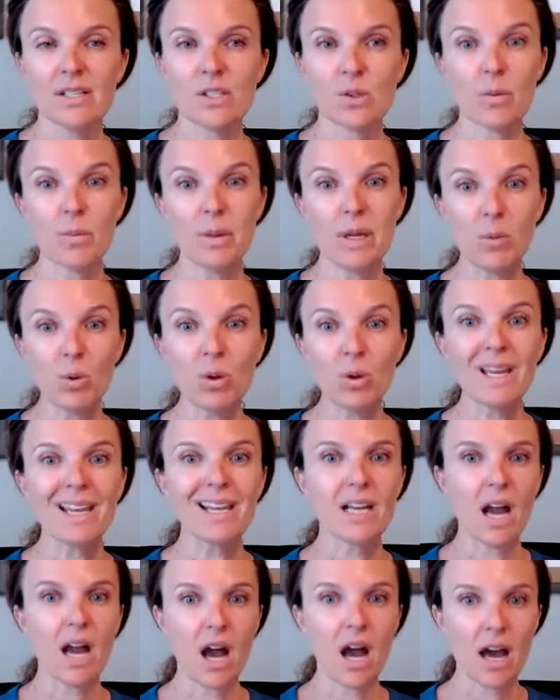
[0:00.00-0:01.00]
So when people
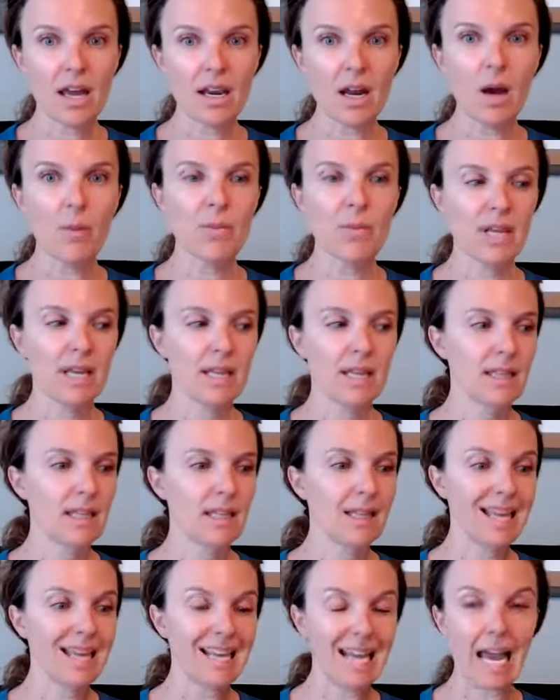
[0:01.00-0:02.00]
get caught up in
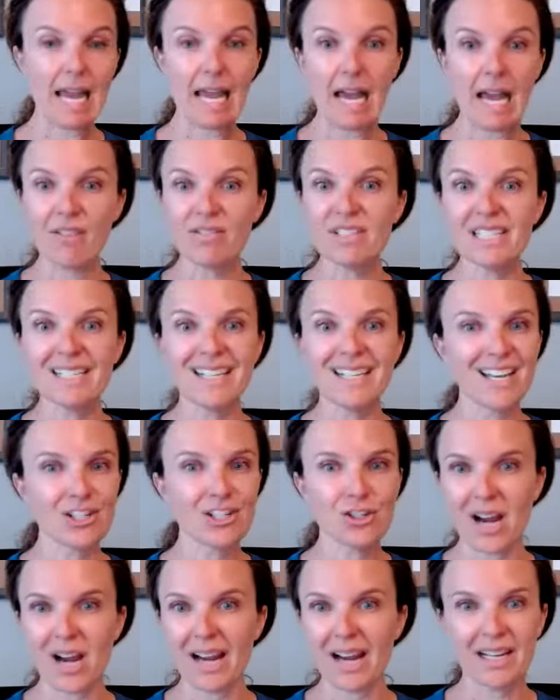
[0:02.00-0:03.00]
the, like, I have to
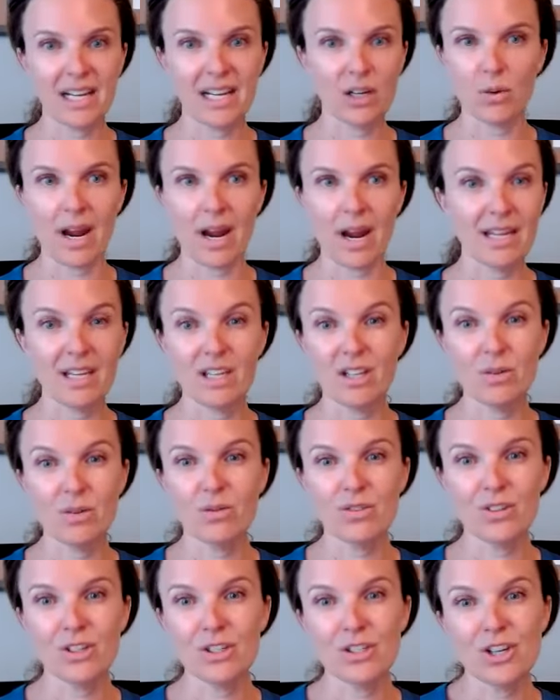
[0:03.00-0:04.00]
get tracking right,
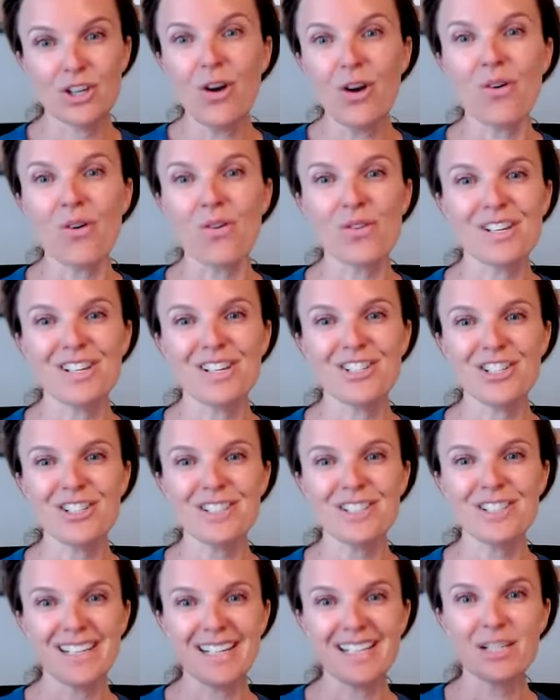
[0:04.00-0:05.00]
you don't. You
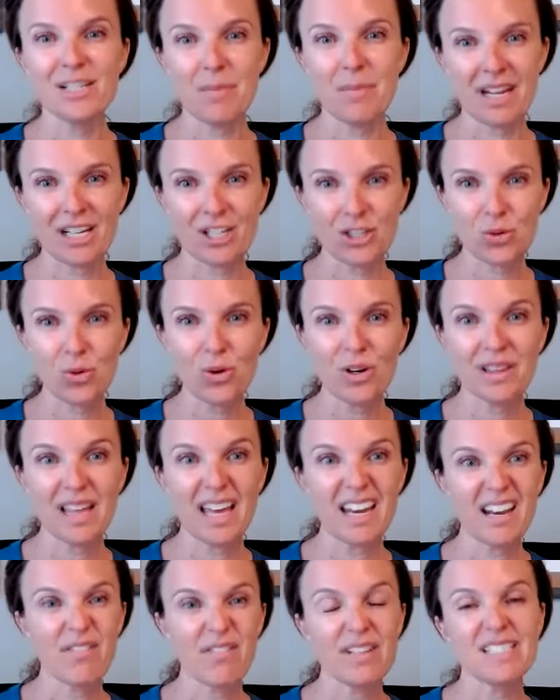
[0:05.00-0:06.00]
just need to make
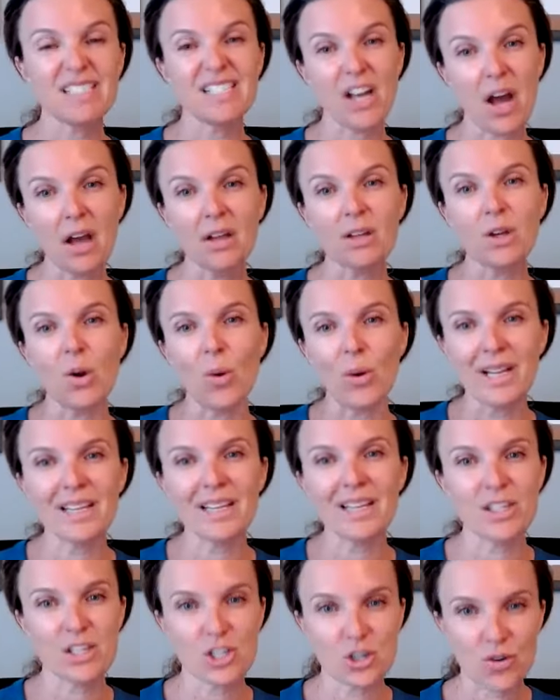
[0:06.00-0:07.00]
sure that if it's not
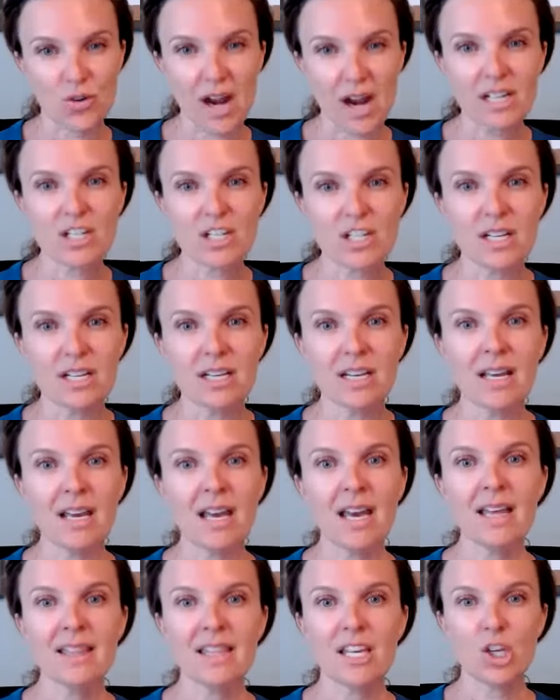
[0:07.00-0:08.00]
going in the
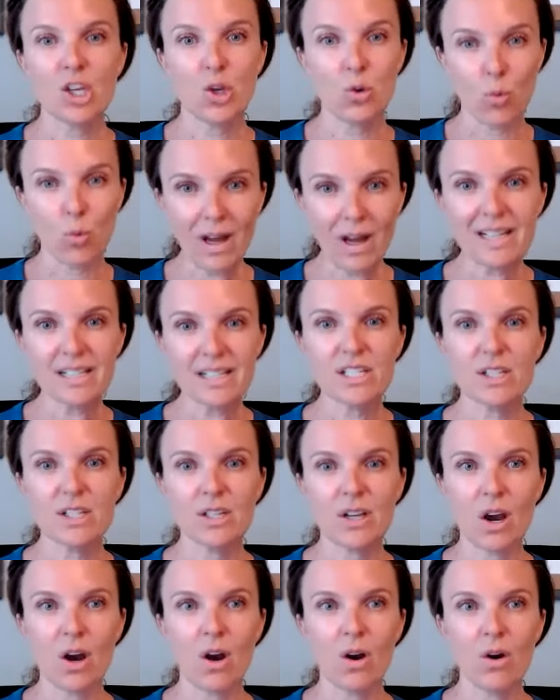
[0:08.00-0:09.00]
direction that you want it
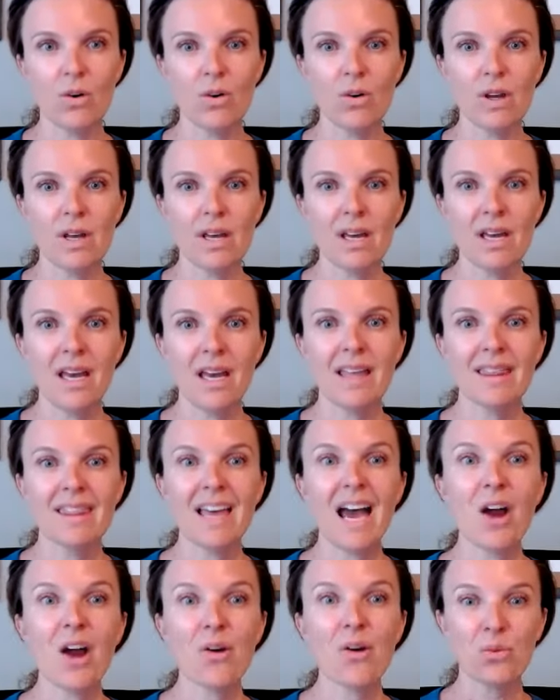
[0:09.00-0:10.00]
to go,
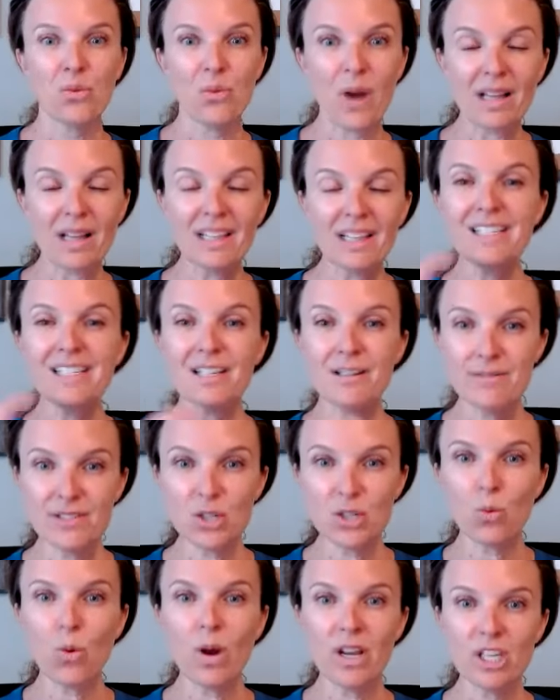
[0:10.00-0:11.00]
that
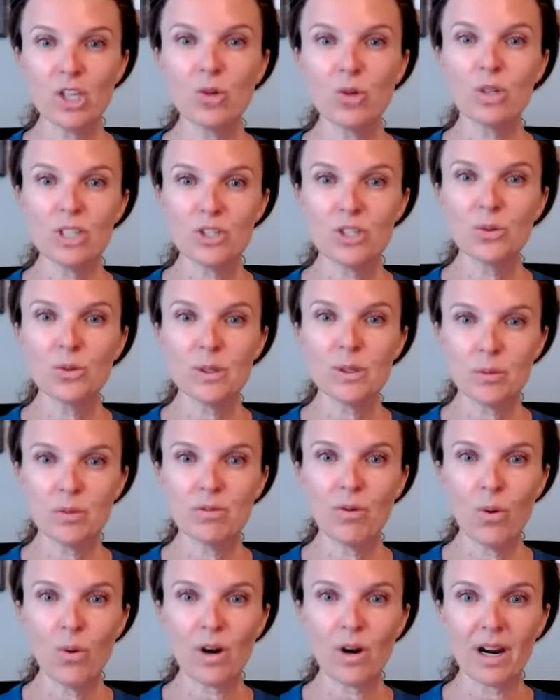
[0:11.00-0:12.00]
relative to what you were
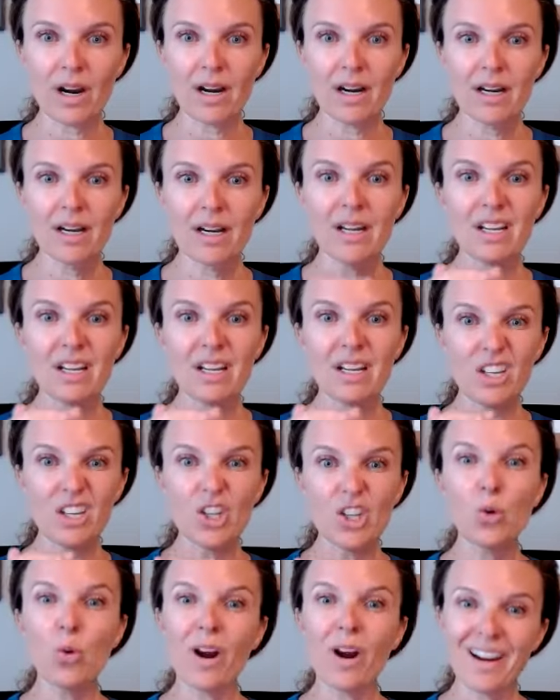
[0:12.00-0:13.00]
doing before,
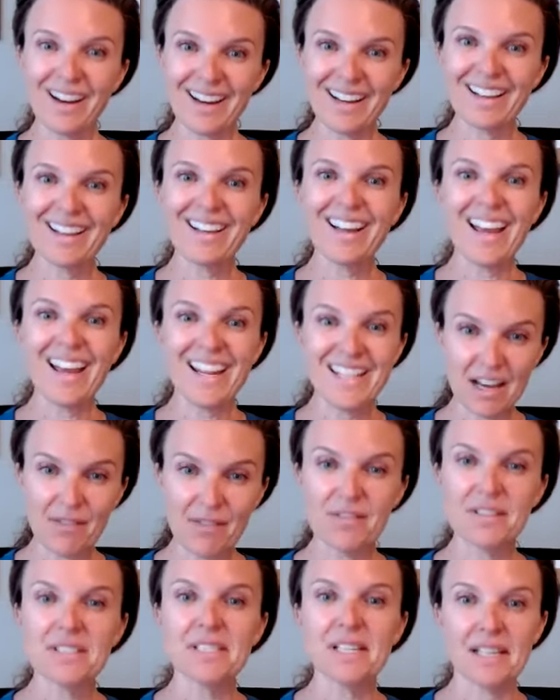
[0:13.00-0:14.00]
you are in a
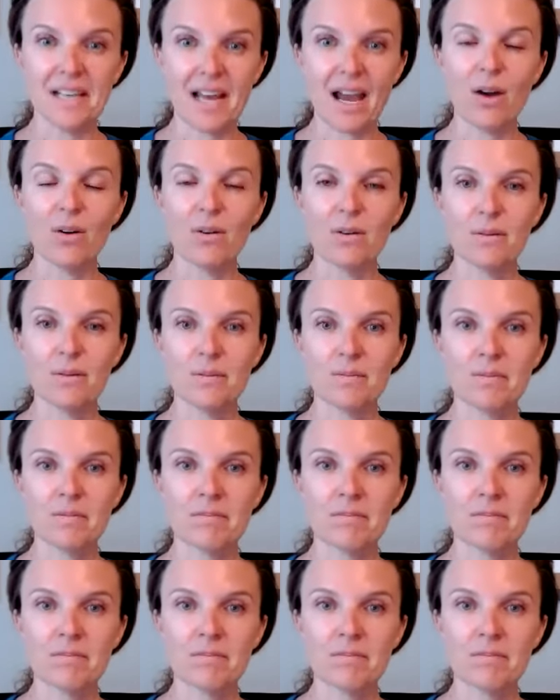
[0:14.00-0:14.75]
deficit now.